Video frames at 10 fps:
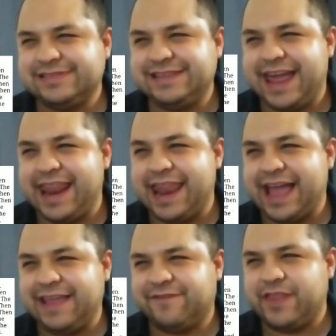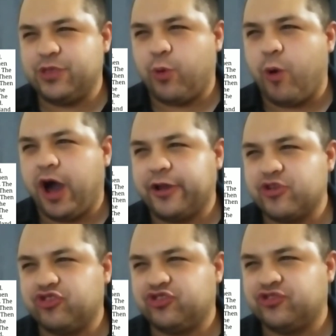Then life in the
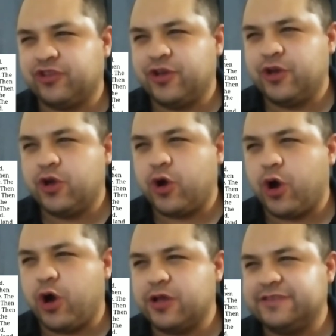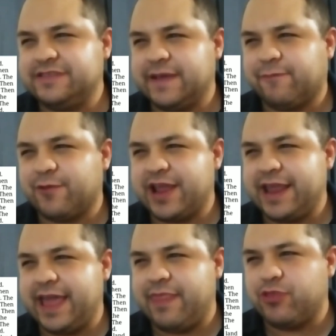waters, all
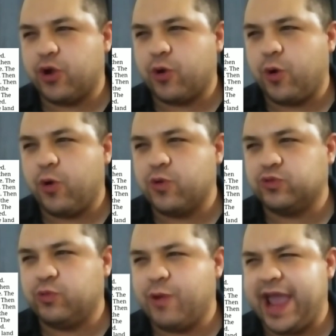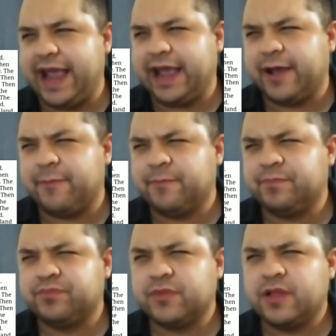different in their own way.
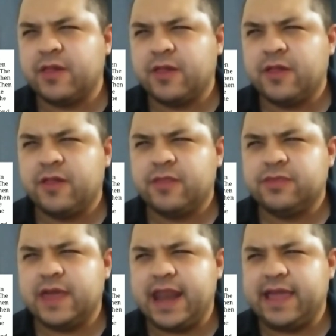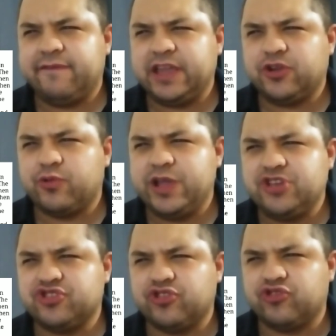The living
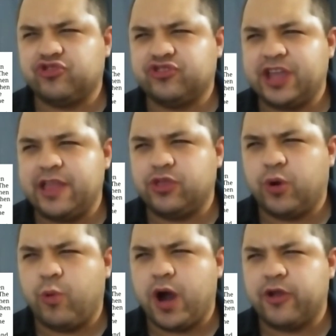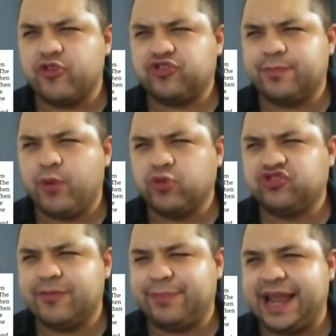creatures in the waters
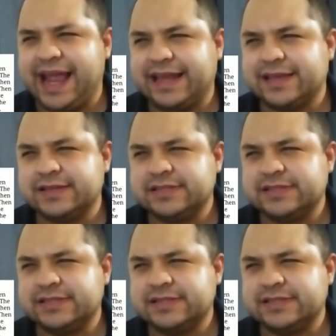multiplied,